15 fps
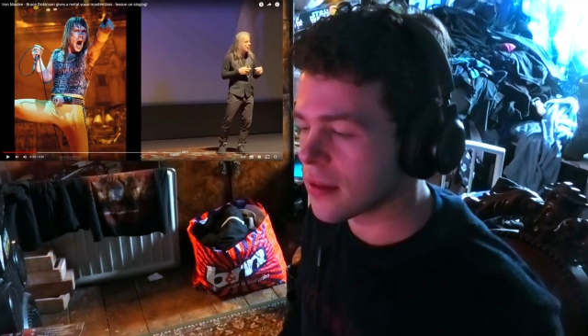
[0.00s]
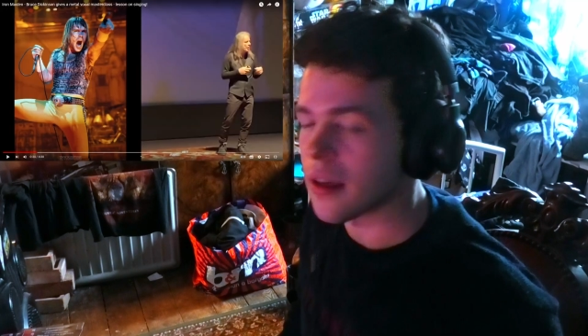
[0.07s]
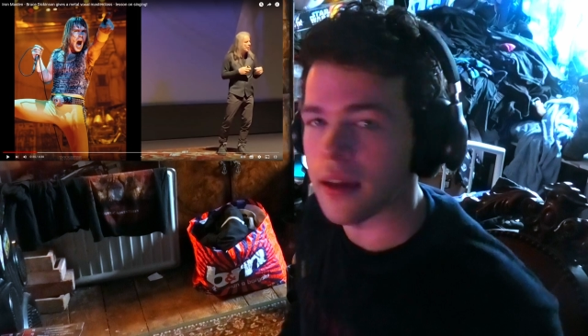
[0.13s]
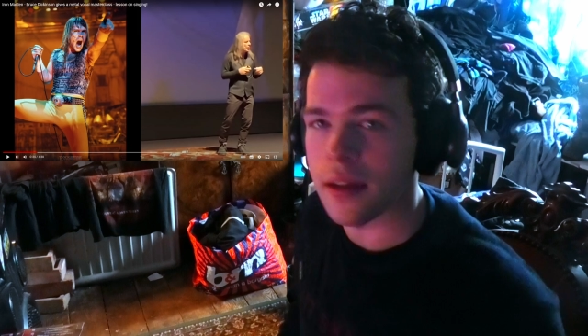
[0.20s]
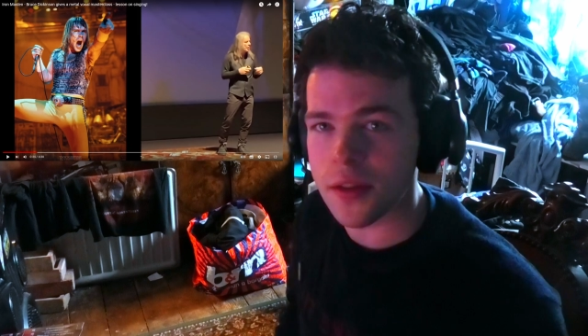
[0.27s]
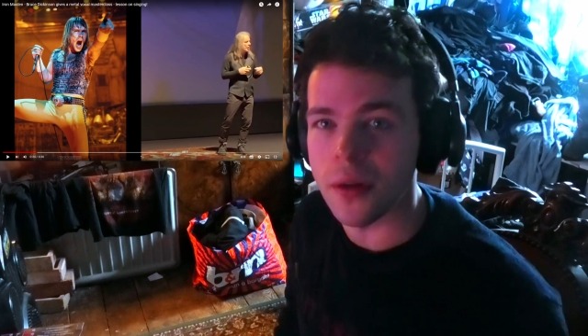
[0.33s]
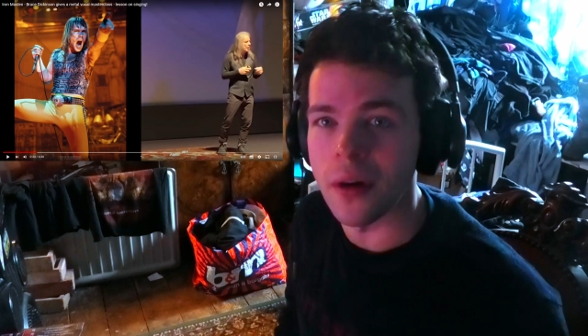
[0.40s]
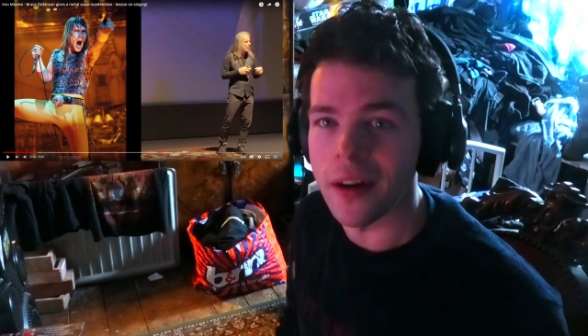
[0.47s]
Yeah,
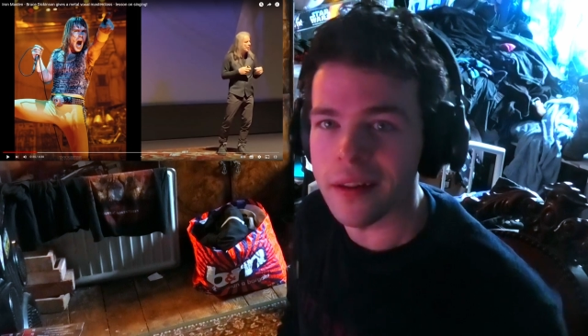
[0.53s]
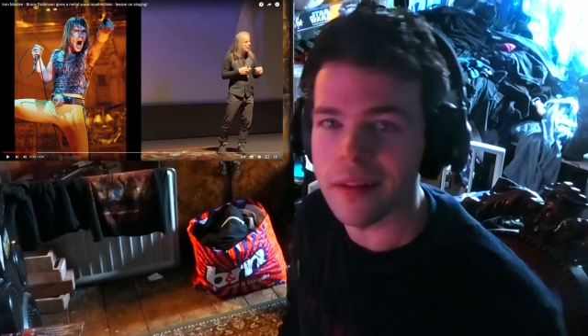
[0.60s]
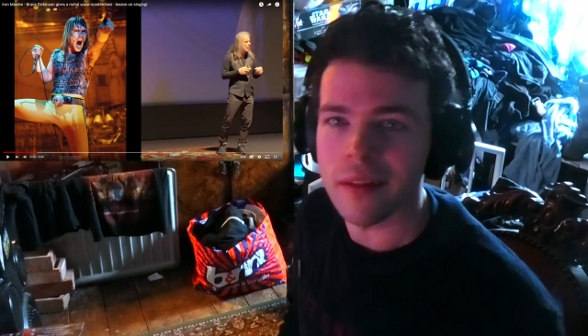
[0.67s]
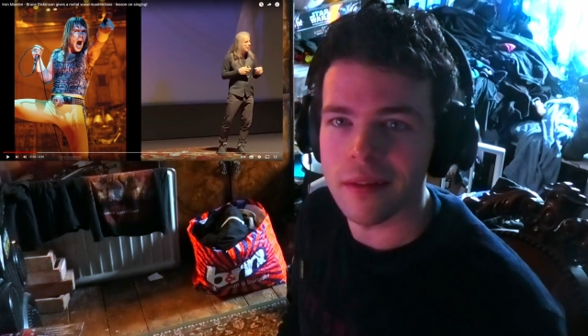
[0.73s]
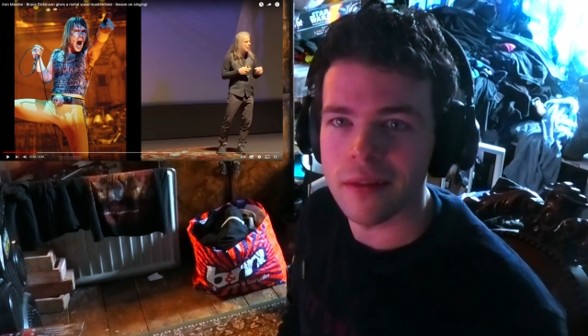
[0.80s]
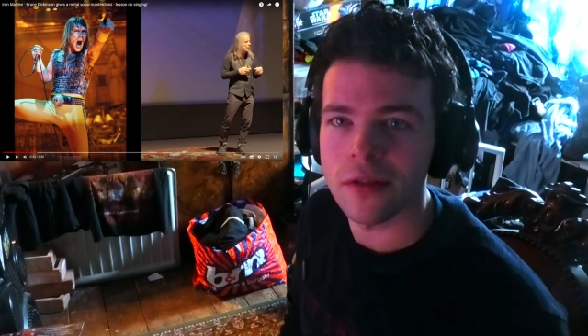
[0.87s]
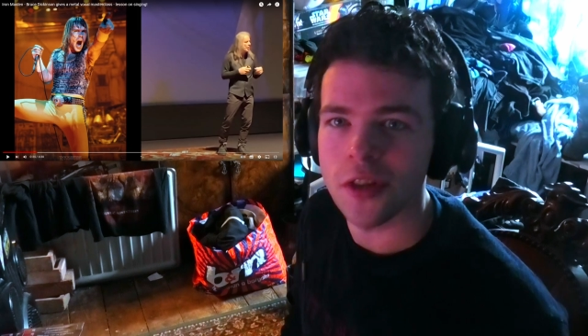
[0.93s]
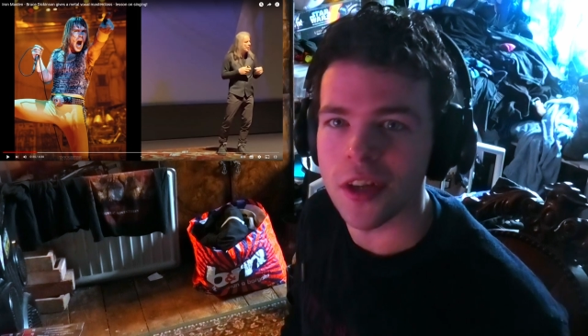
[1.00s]
that's quite
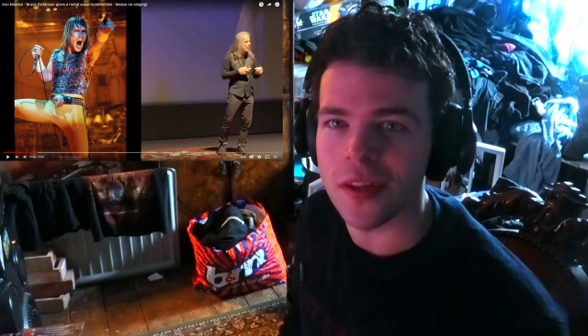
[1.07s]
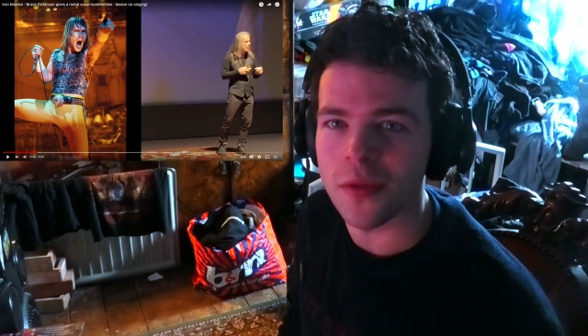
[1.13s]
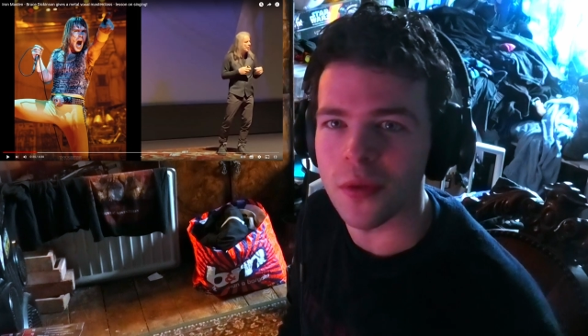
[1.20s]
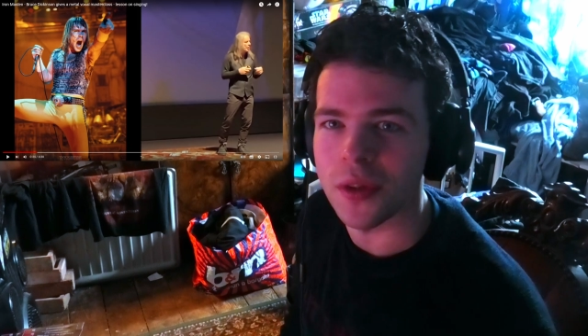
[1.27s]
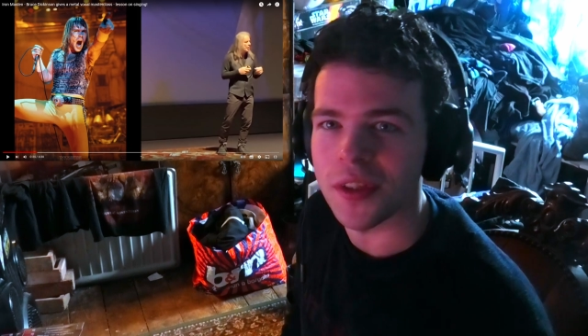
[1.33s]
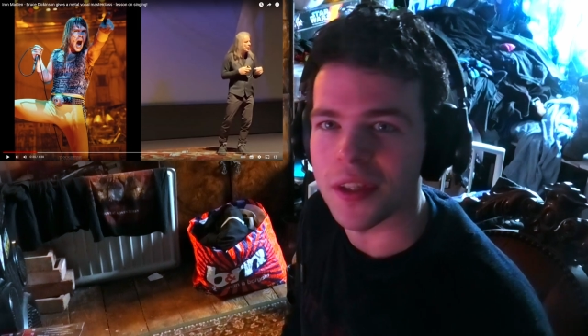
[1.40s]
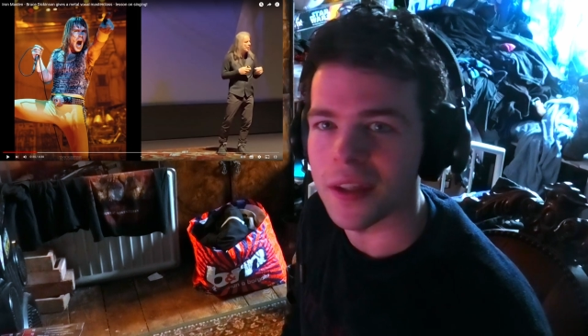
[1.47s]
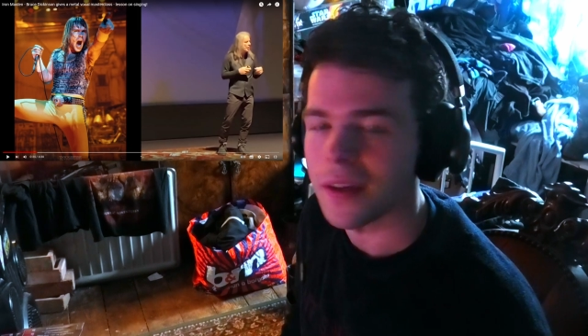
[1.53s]
chest
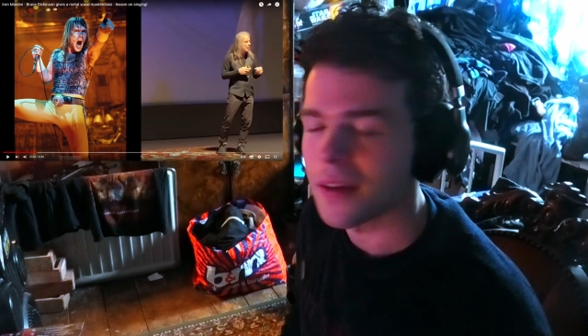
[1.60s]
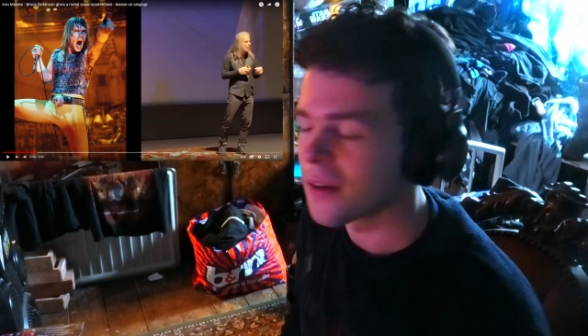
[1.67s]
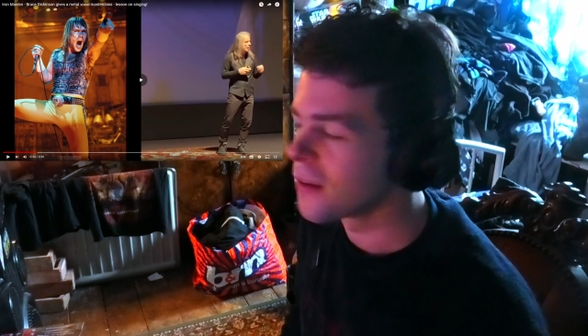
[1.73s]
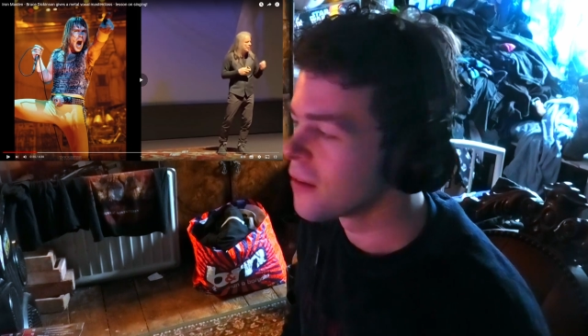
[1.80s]
voicey.